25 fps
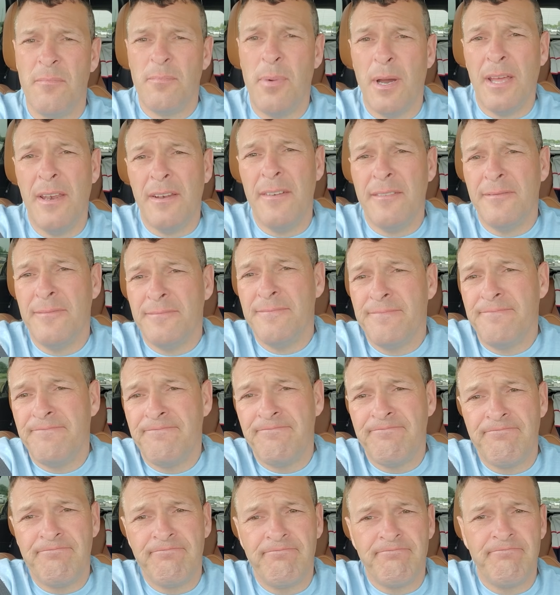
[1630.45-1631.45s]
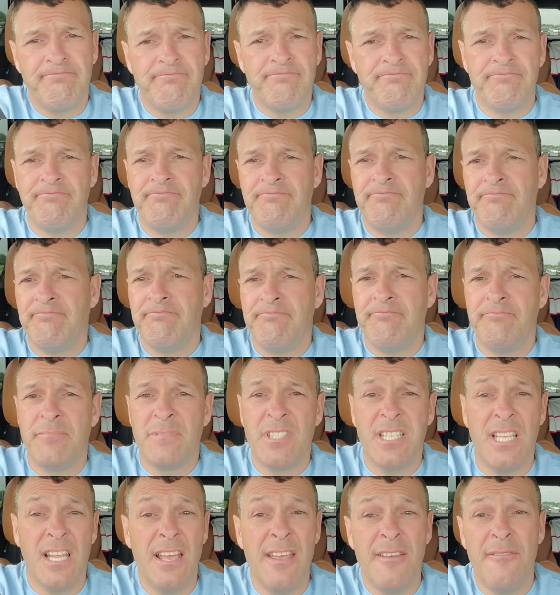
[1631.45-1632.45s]
But
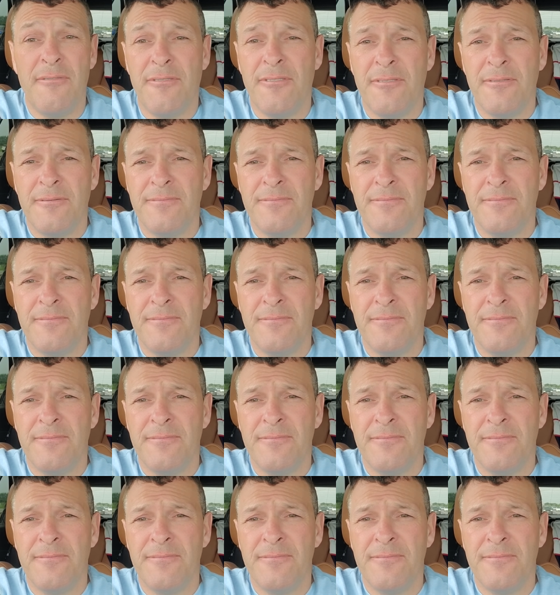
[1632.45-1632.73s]
it's life.